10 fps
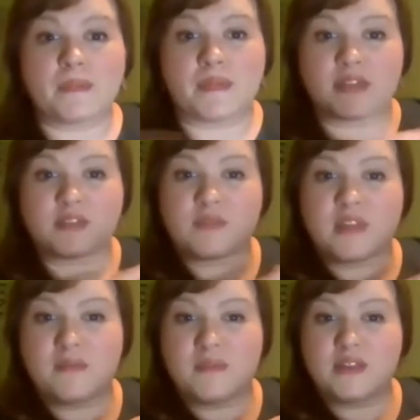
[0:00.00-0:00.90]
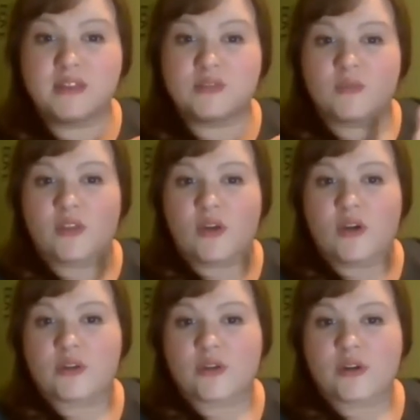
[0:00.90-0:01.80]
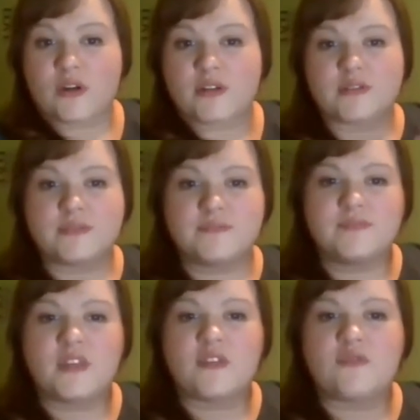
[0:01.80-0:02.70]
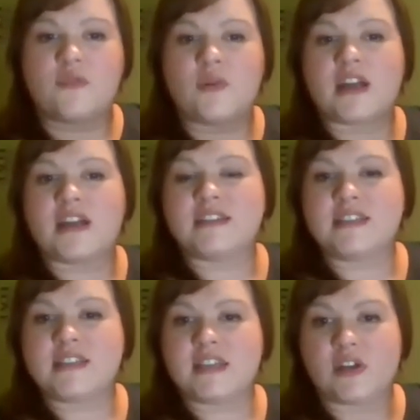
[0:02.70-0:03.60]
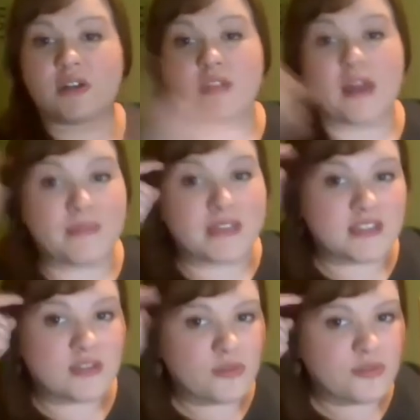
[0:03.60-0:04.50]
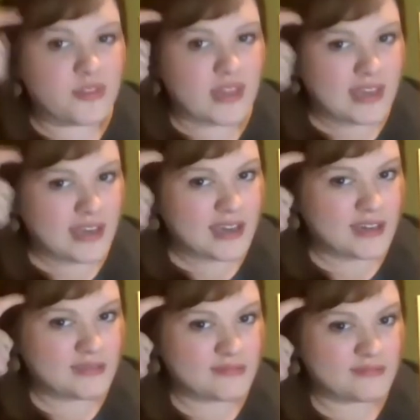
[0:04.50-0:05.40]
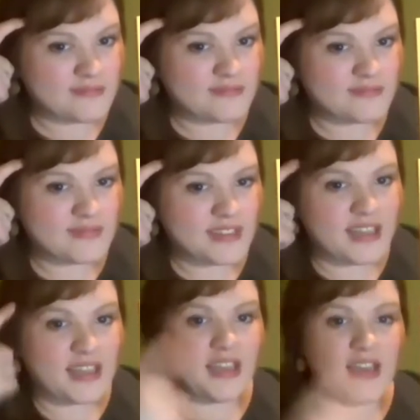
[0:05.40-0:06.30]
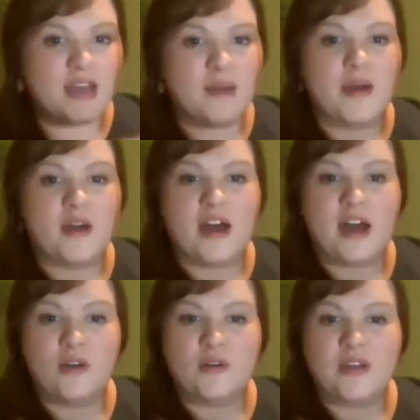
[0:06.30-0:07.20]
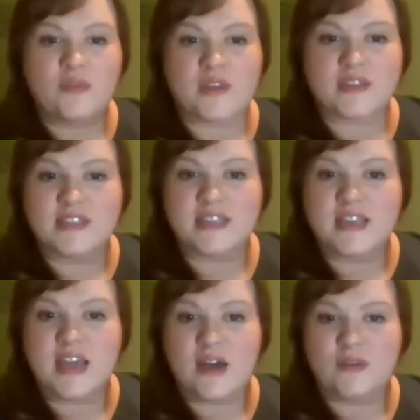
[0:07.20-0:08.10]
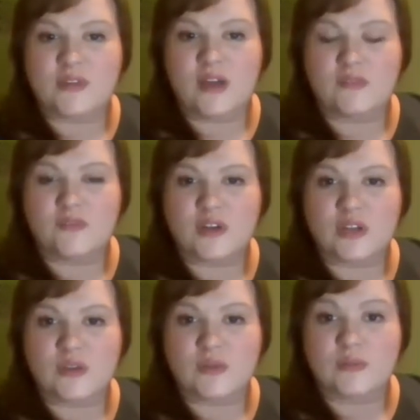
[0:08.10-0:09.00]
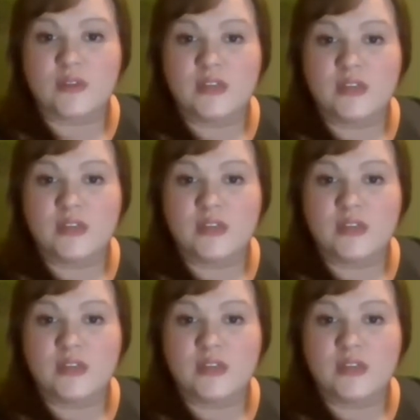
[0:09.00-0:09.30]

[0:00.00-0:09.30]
That's what that means, with all your heart. For consider, that means to think about how great things he has done for you.